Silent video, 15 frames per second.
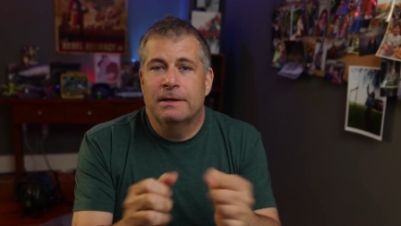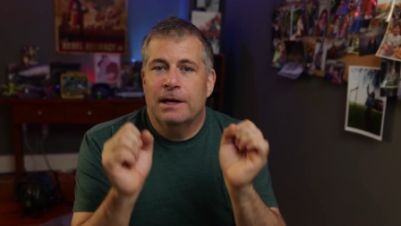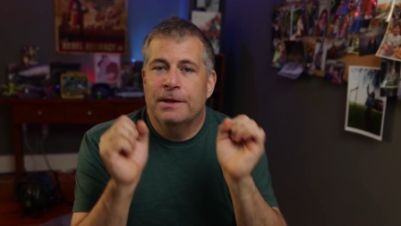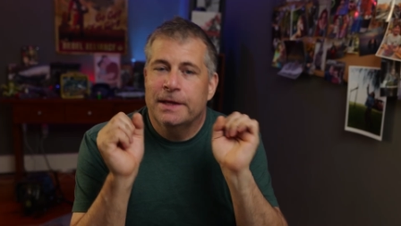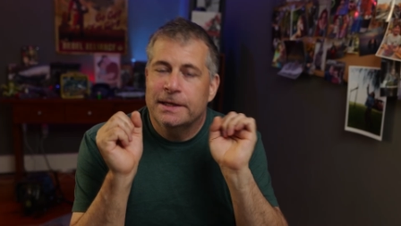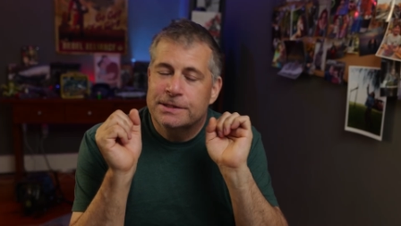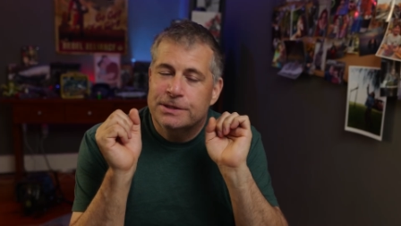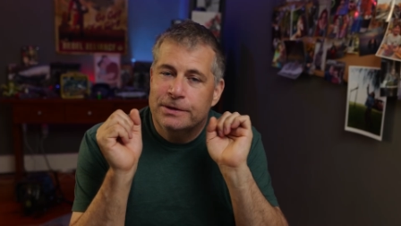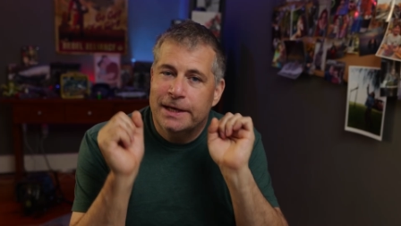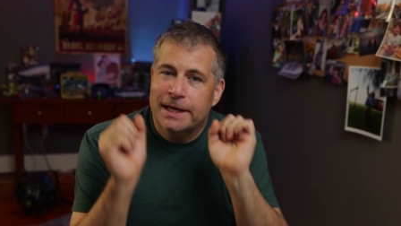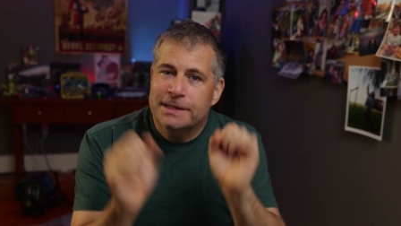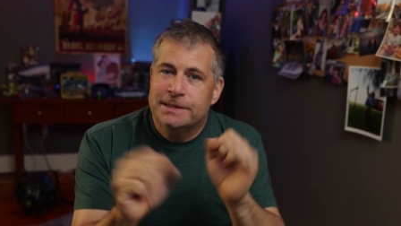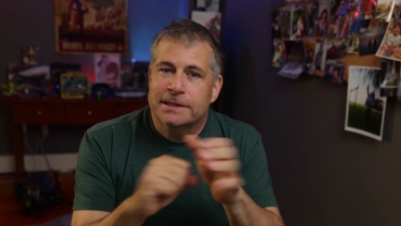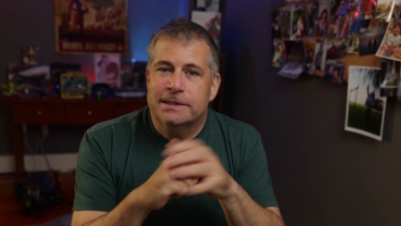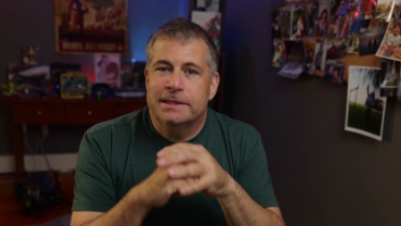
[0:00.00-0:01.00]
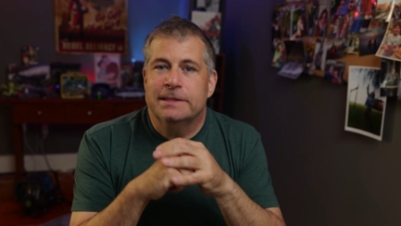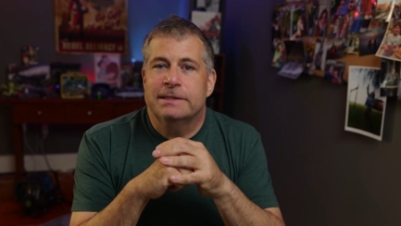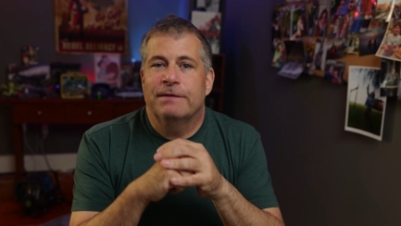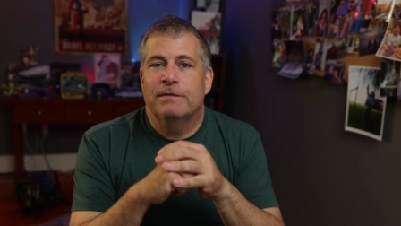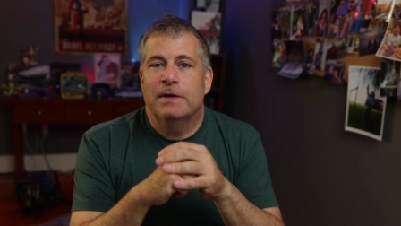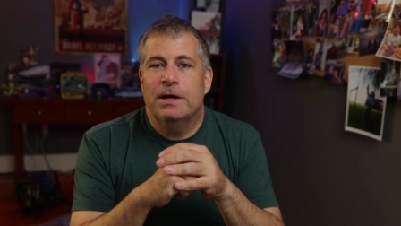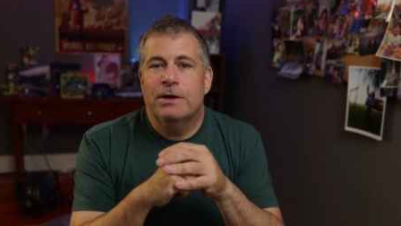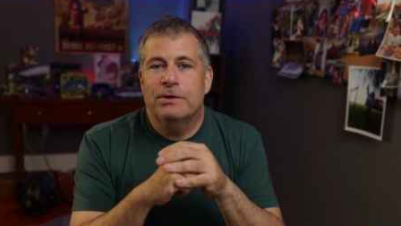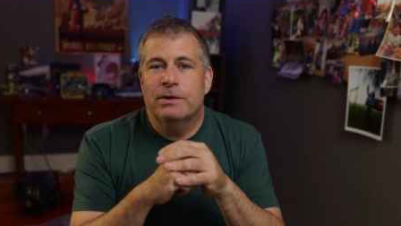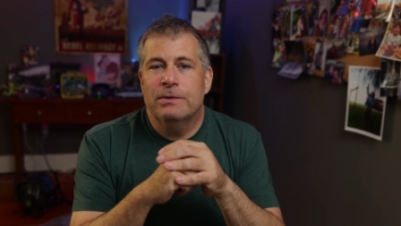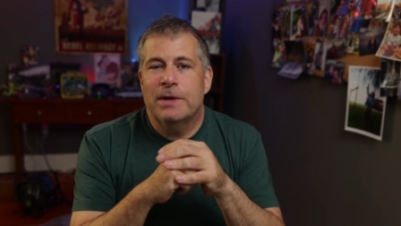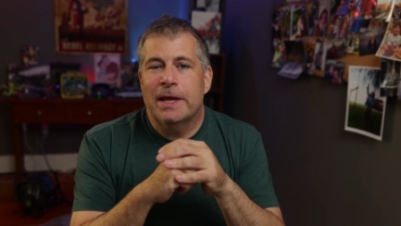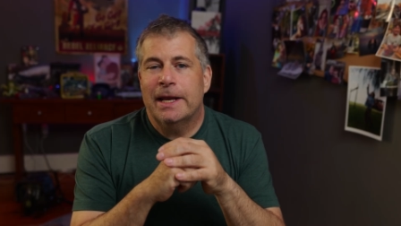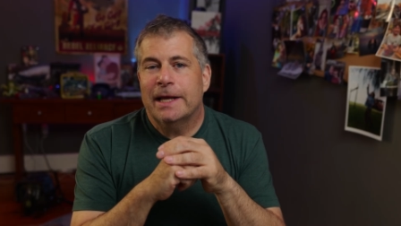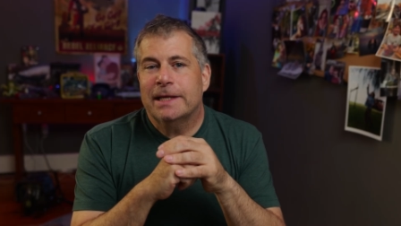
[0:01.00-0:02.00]
On the Sony
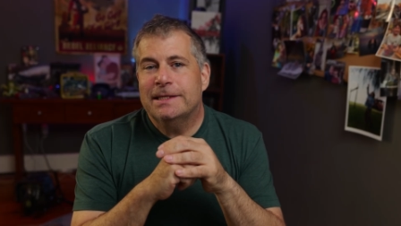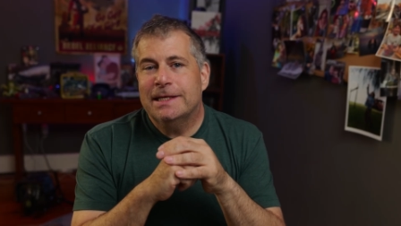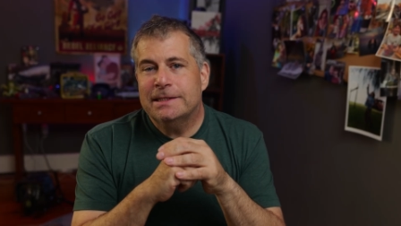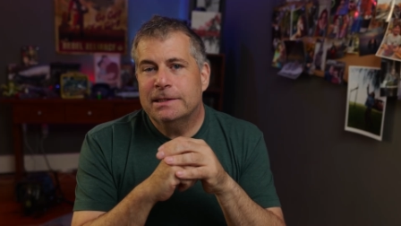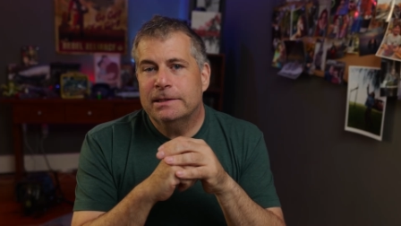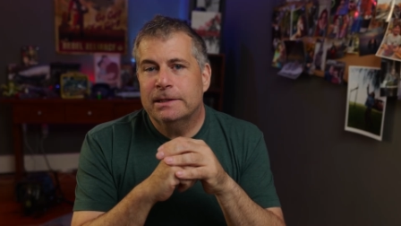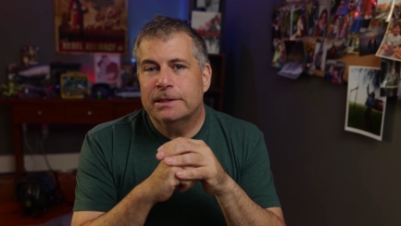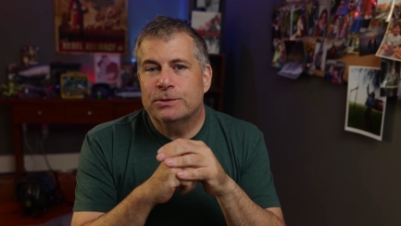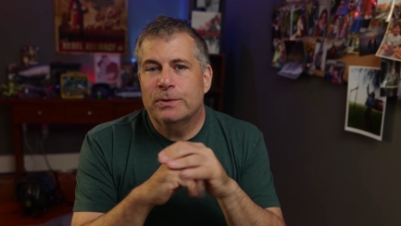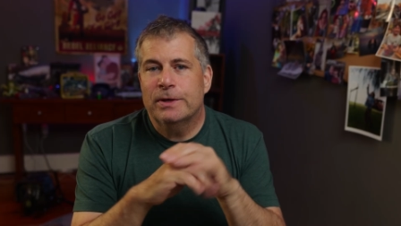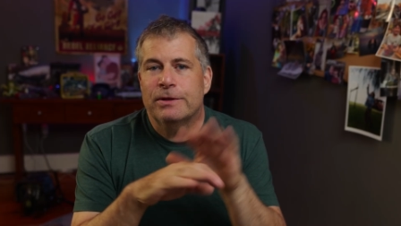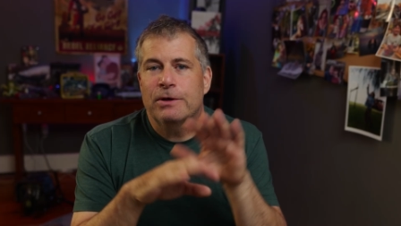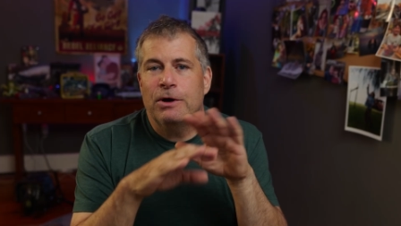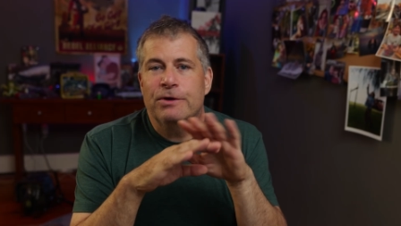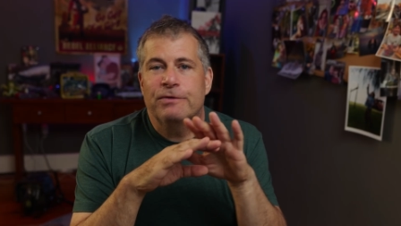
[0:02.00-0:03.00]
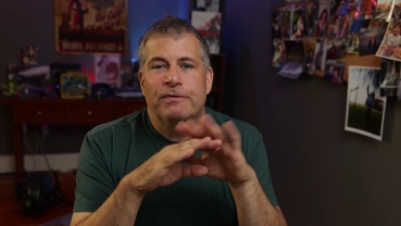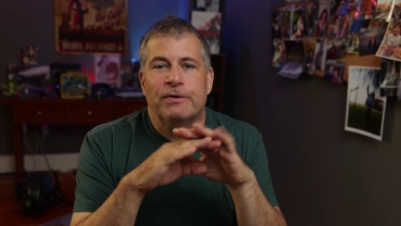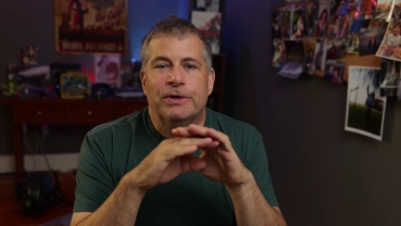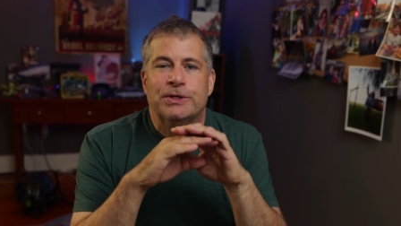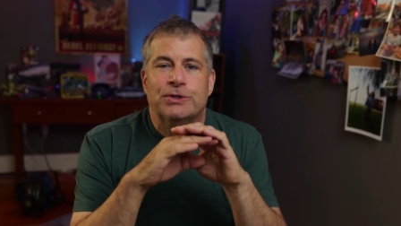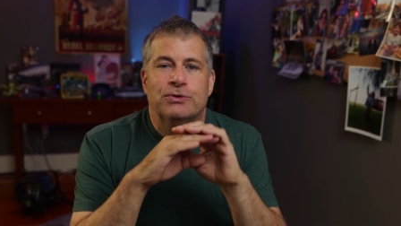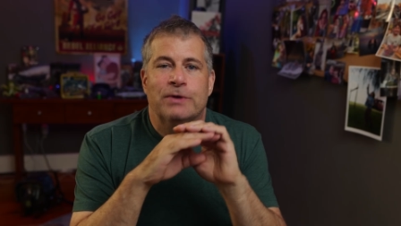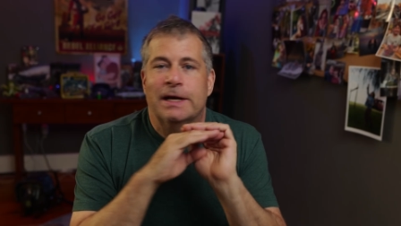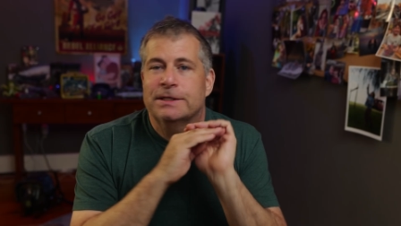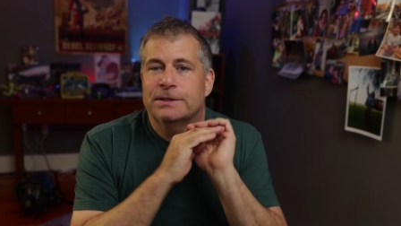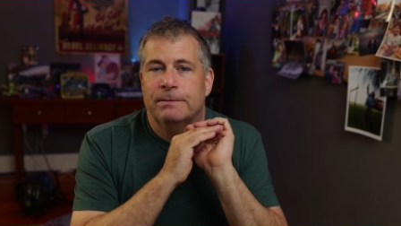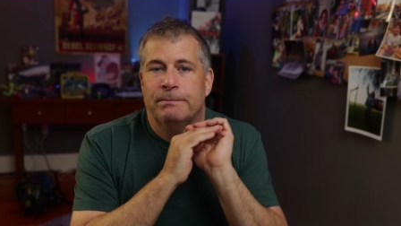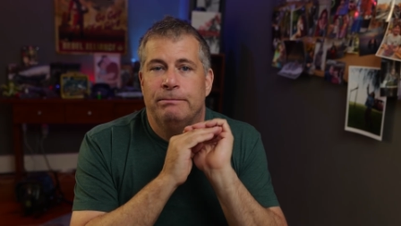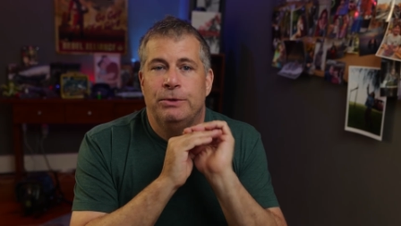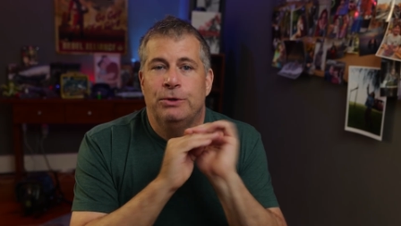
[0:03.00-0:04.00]
a6700 that I tested this with, autofocus tracks
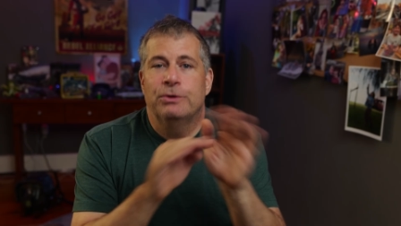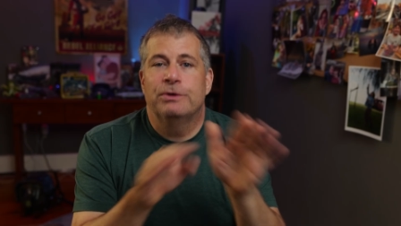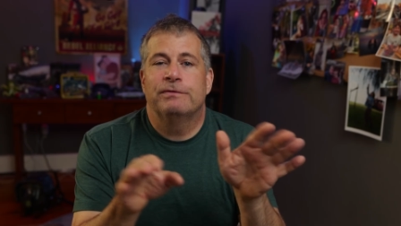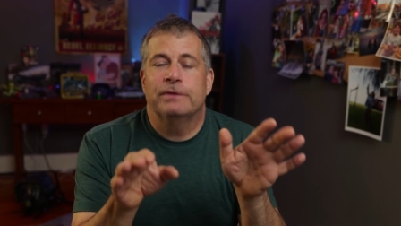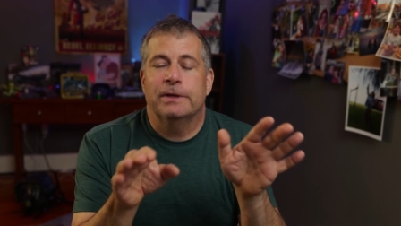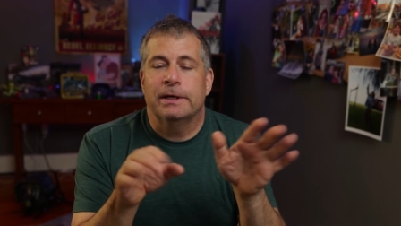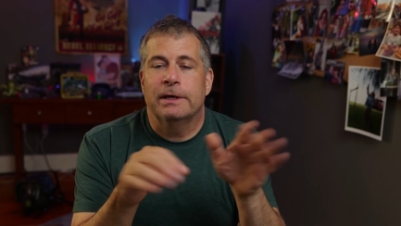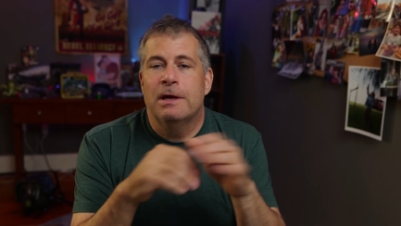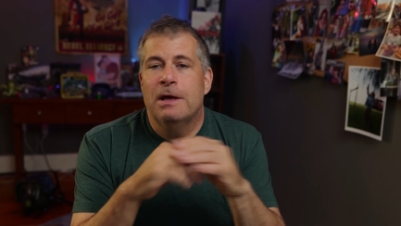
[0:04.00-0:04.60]
beautifully.